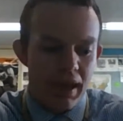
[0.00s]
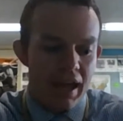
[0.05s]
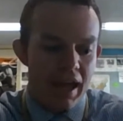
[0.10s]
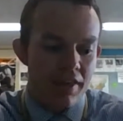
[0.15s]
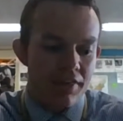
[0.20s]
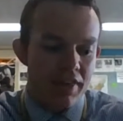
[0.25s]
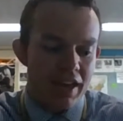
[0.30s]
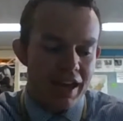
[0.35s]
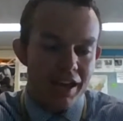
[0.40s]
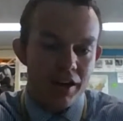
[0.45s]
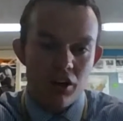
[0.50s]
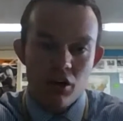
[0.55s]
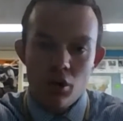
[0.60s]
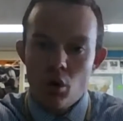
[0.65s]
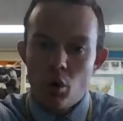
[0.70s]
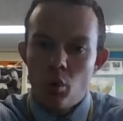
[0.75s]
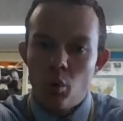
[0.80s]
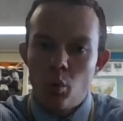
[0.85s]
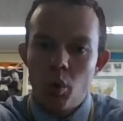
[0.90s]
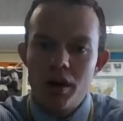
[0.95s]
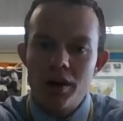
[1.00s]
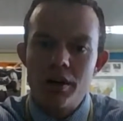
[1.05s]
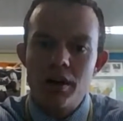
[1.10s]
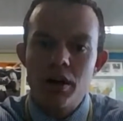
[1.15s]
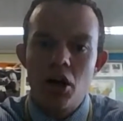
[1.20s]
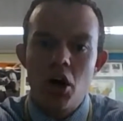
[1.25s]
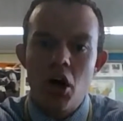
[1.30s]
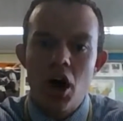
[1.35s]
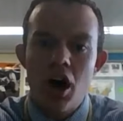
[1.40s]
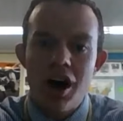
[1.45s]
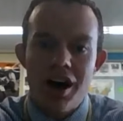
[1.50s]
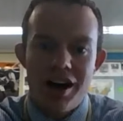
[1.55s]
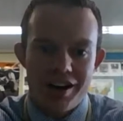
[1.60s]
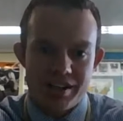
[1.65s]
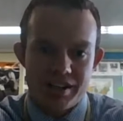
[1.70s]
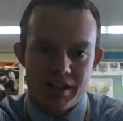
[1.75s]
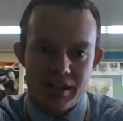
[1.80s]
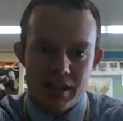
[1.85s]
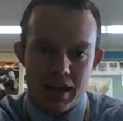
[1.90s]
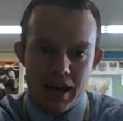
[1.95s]
and then what
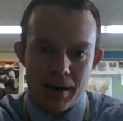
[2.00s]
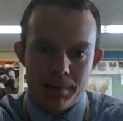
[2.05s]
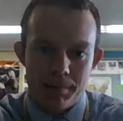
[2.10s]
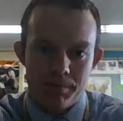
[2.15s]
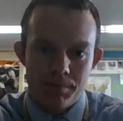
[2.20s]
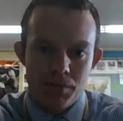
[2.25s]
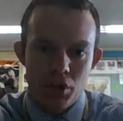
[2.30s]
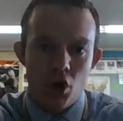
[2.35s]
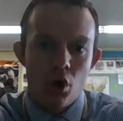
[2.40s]
caused them?